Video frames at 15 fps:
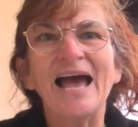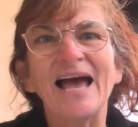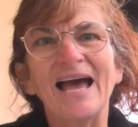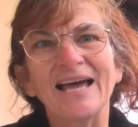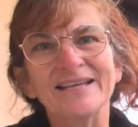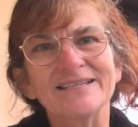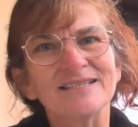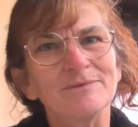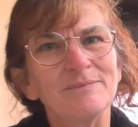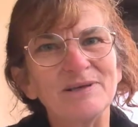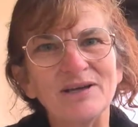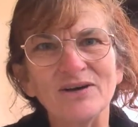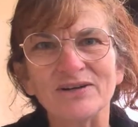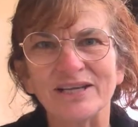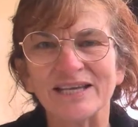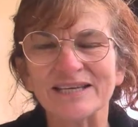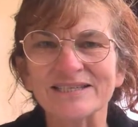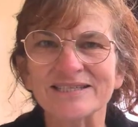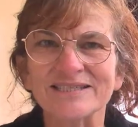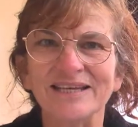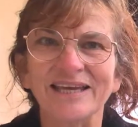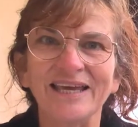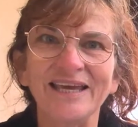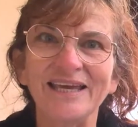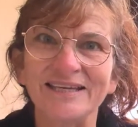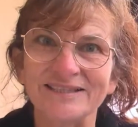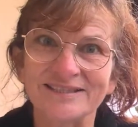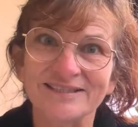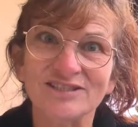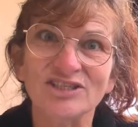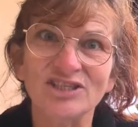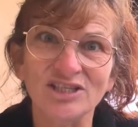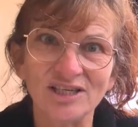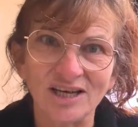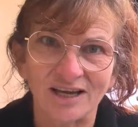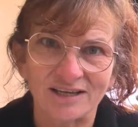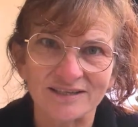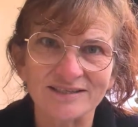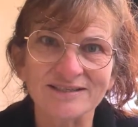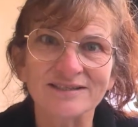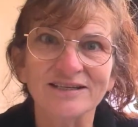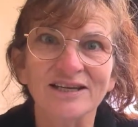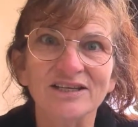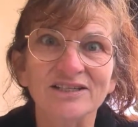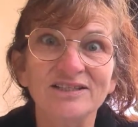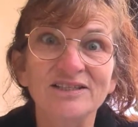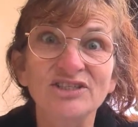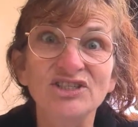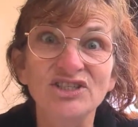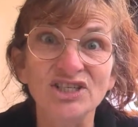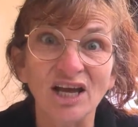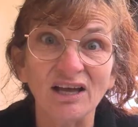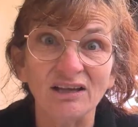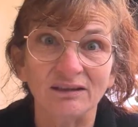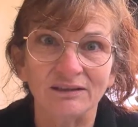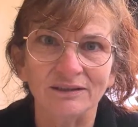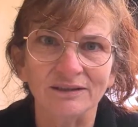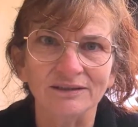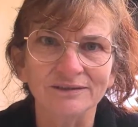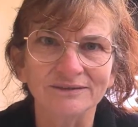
And to be honest, it's just dull.